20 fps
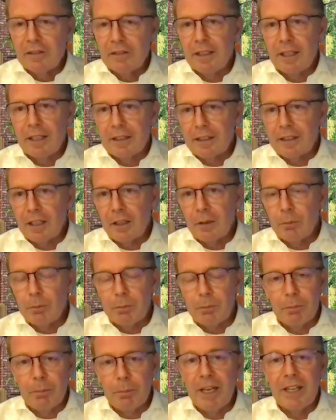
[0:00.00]
that are
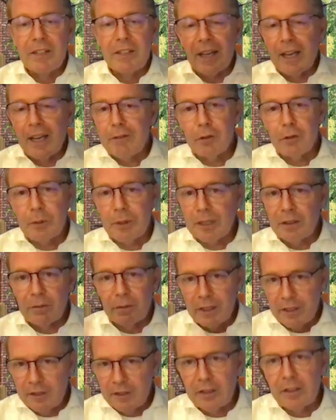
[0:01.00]
based everywhere,
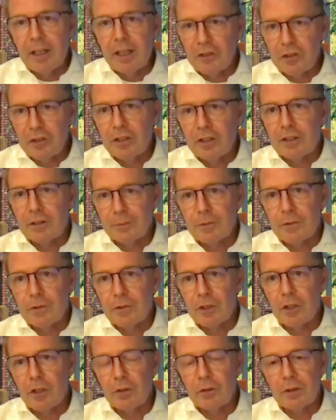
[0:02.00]
international.
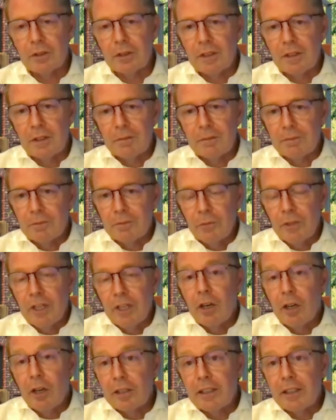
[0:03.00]
So we
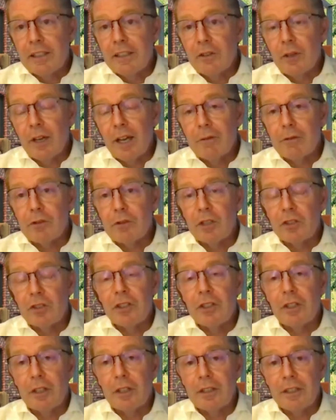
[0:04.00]
are lucky to have such
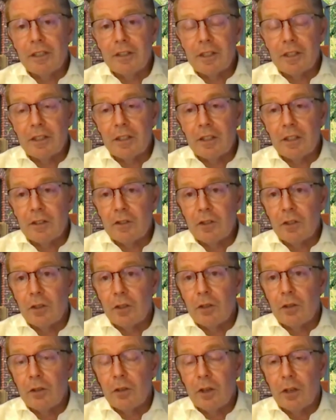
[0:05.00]
an audience, and
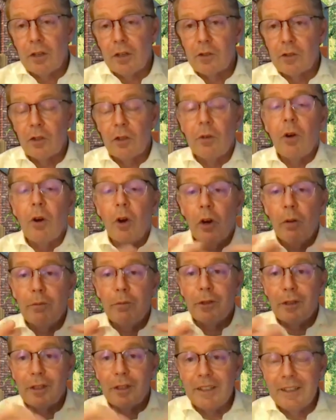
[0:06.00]
also
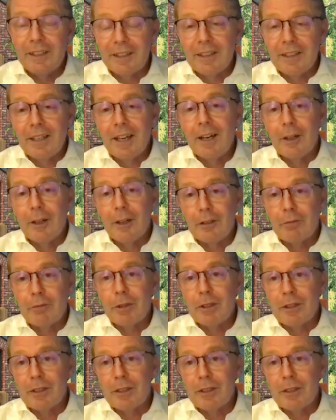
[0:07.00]
hopefully a lot of